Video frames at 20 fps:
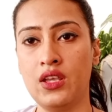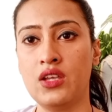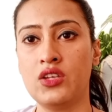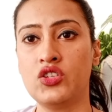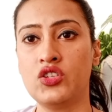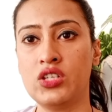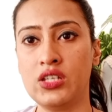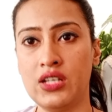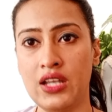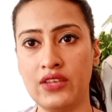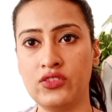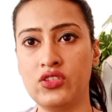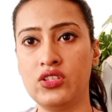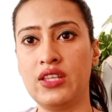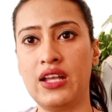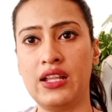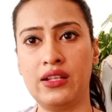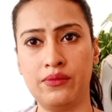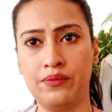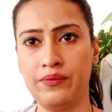Shilajit,
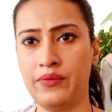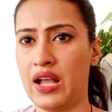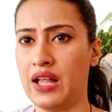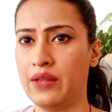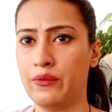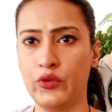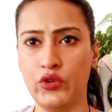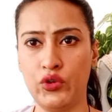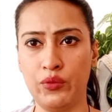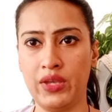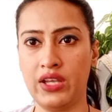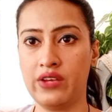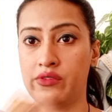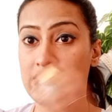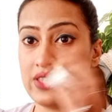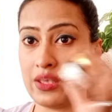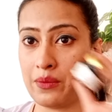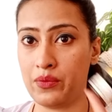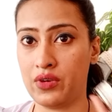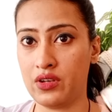I'm going to make a
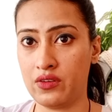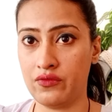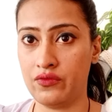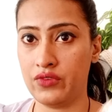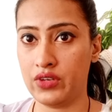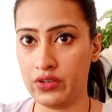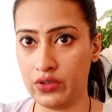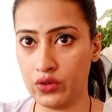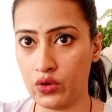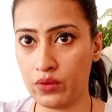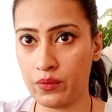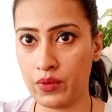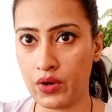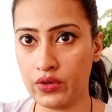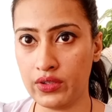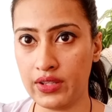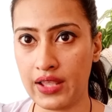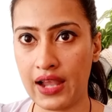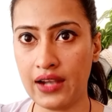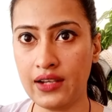separate video
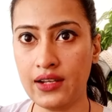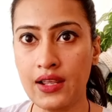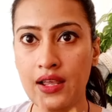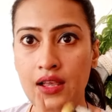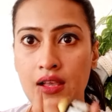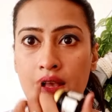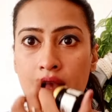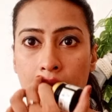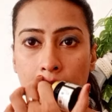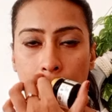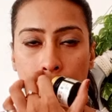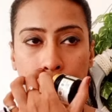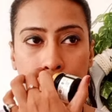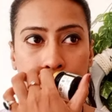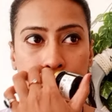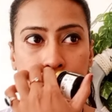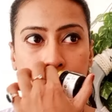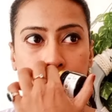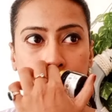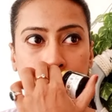about that.
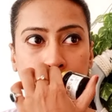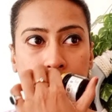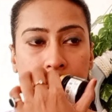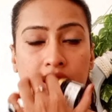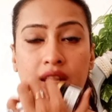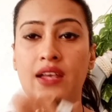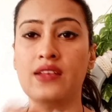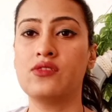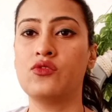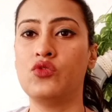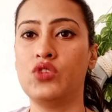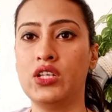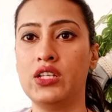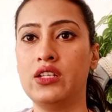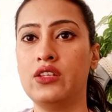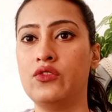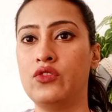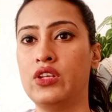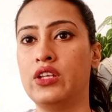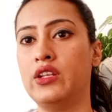It has
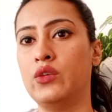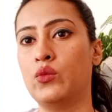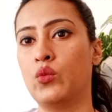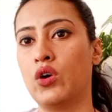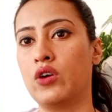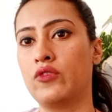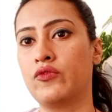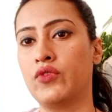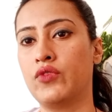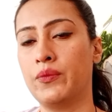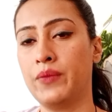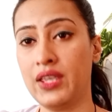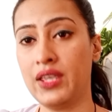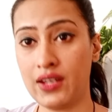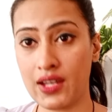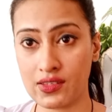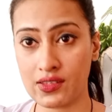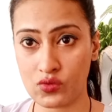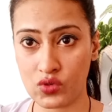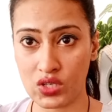really worked for me. It
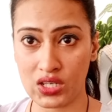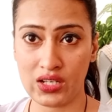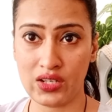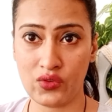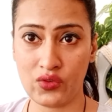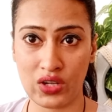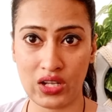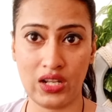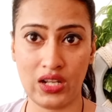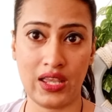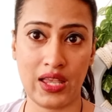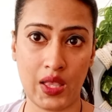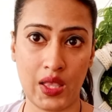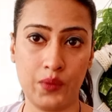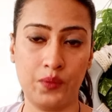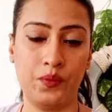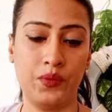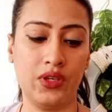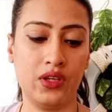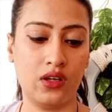has really
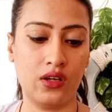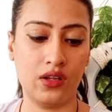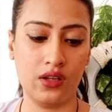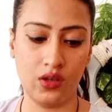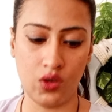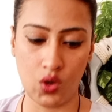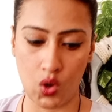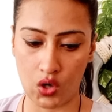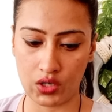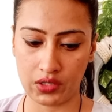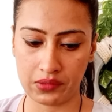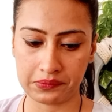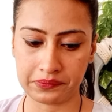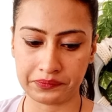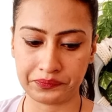helped me a lot.